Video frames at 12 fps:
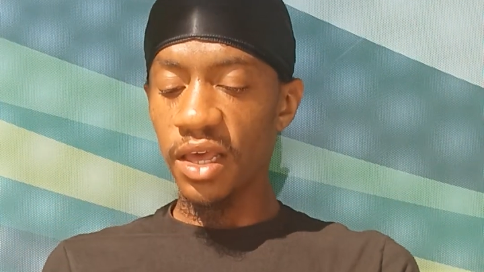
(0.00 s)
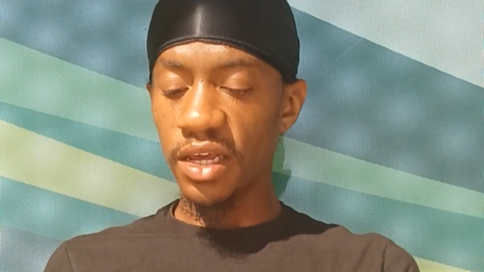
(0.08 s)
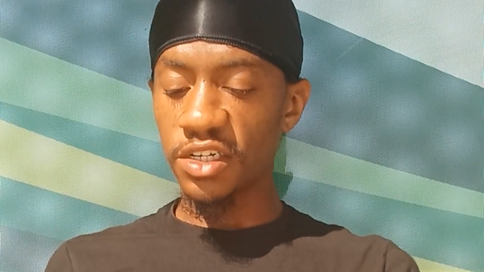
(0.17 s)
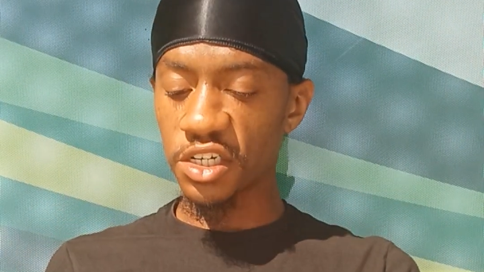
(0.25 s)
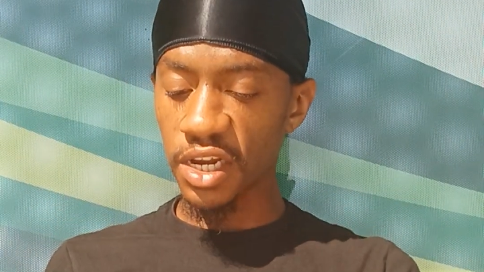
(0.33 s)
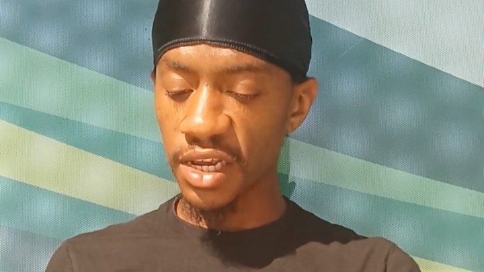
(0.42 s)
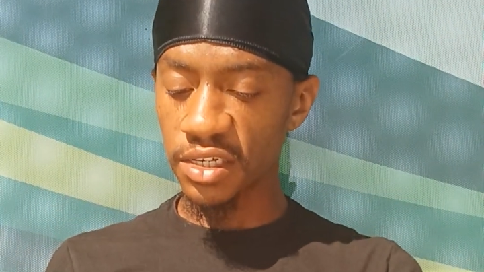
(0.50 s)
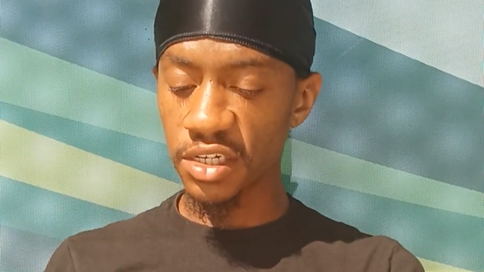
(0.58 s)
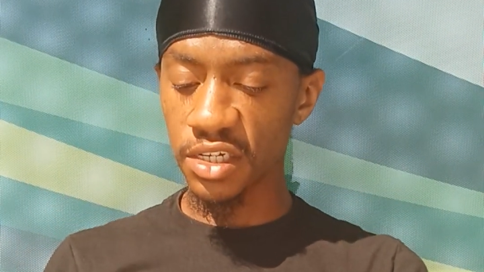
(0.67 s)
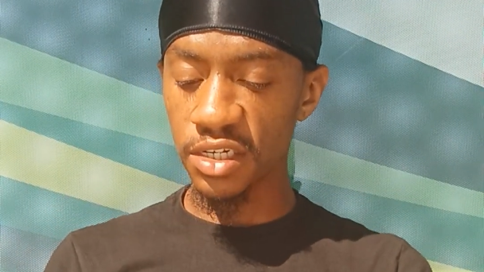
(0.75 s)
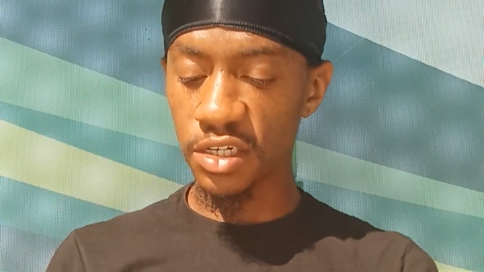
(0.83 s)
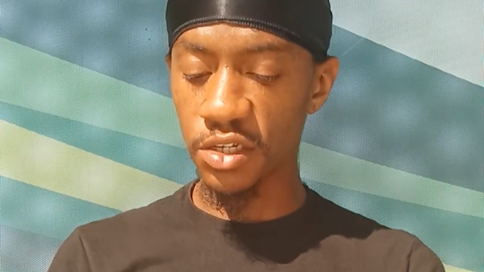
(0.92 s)
and
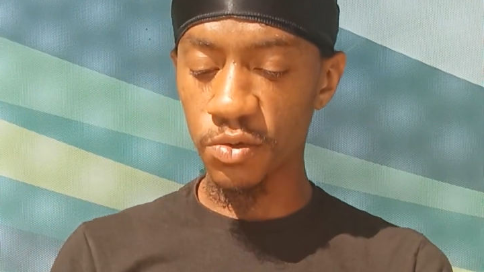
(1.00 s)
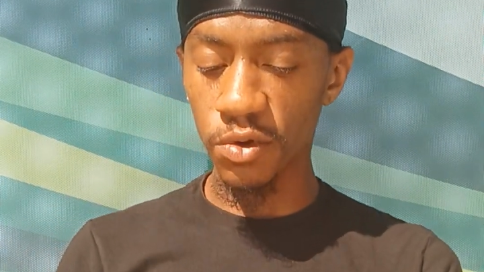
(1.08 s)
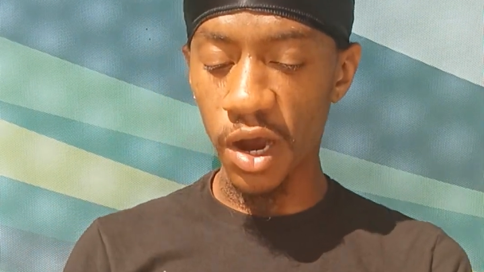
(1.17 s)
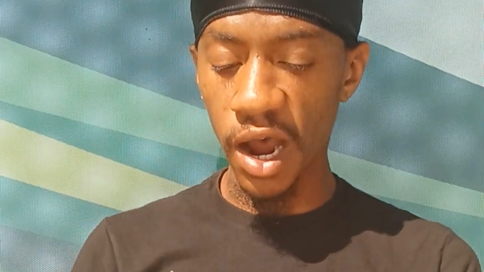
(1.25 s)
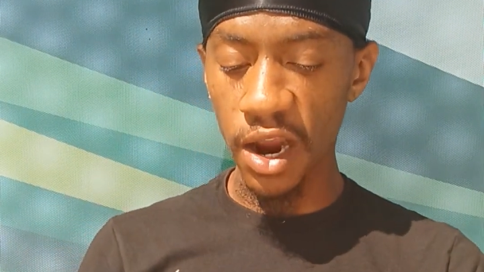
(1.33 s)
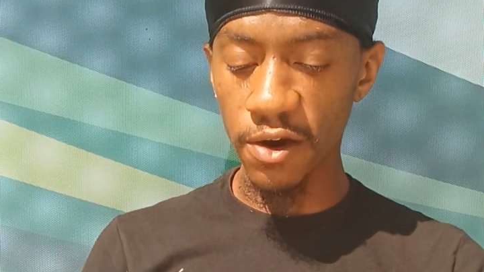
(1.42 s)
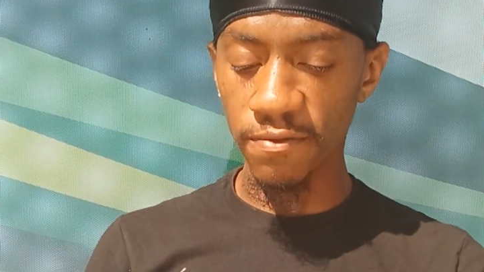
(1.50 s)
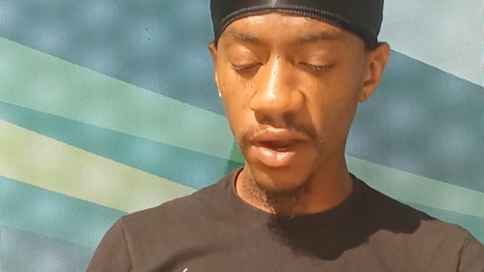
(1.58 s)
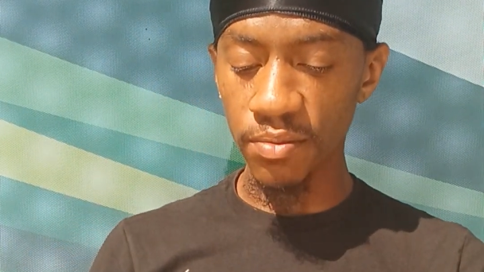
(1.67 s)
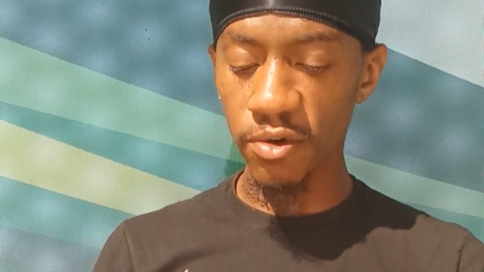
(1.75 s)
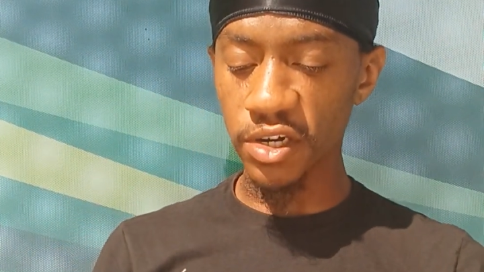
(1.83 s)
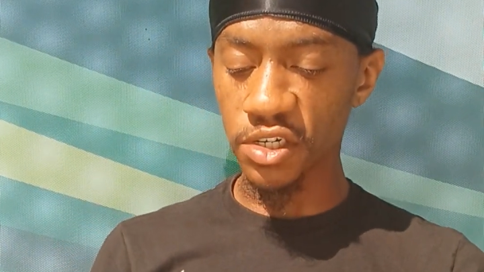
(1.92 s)
changed into a higher
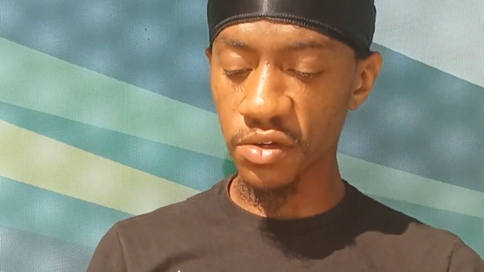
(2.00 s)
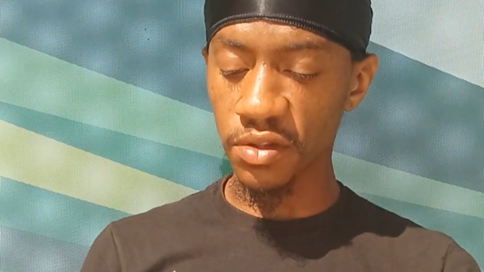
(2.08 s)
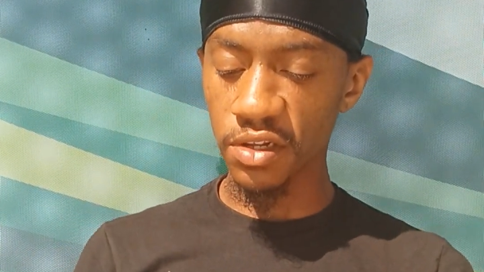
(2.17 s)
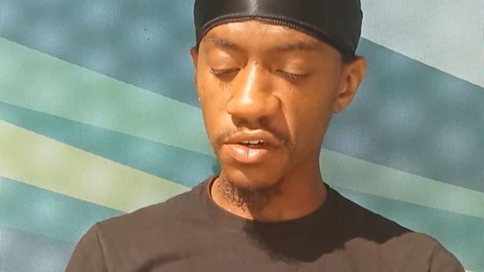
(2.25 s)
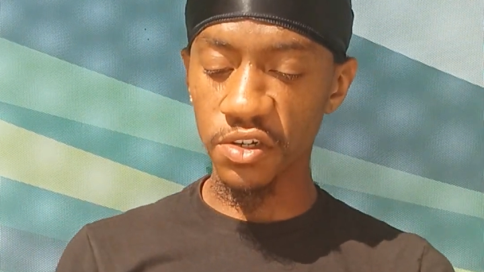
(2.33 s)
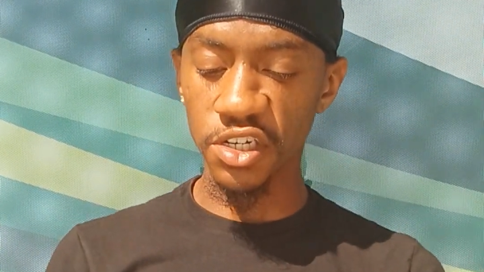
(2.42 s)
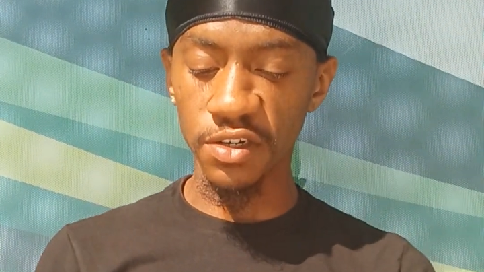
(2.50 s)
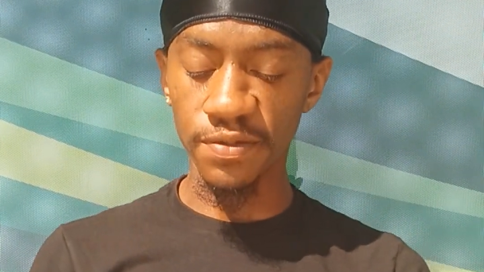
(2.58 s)
vibrational energy.